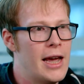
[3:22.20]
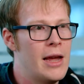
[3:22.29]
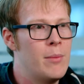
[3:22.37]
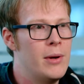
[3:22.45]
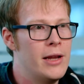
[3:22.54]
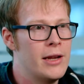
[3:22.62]

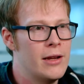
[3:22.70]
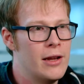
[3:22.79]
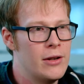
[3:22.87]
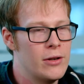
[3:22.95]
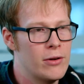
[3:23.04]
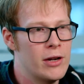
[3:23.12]
cabling
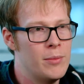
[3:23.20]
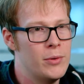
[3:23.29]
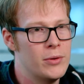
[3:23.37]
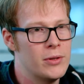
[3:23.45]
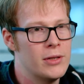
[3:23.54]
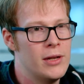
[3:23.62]
and
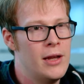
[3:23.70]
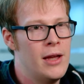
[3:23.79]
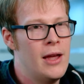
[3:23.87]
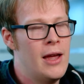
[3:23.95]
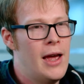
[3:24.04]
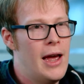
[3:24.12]
greebles,
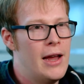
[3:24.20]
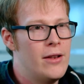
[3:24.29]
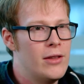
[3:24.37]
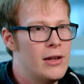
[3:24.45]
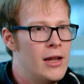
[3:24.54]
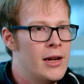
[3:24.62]
and
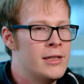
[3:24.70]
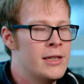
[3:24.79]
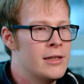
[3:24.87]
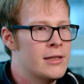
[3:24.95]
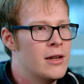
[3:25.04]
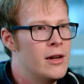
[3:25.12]
the
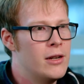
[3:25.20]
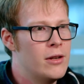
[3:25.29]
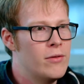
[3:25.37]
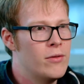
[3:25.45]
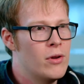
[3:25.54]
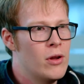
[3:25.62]
lighting's kind
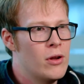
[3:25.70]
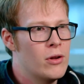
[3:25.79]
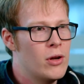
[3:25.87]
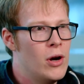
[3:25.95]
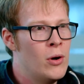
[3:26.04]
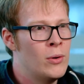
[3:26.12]
of
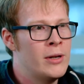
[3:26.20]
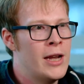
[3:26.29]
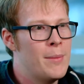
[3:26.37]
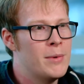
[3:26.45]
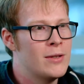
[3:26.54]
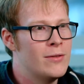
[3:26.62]
cold and
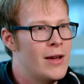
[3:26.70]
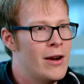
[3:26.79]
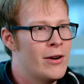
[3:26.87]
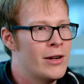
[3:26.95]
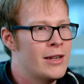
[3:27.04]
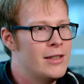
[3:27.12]

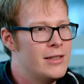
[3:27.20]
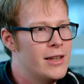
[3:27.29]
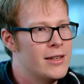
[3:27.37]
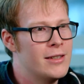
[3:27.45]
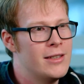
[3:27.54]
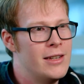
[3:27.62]
atmospheric and
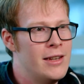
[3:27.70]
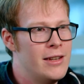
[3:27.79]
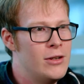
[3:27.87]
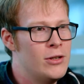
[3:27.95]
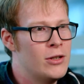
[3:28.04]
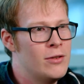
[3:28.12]
dusty, and
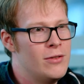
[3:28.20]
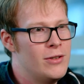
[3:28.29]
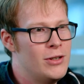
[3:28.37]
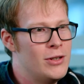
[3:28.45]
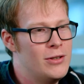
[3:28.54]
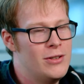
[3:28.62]
you
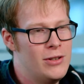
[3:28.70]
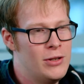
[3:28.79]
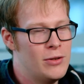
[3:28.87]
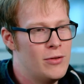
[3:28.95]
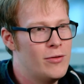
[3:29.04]
should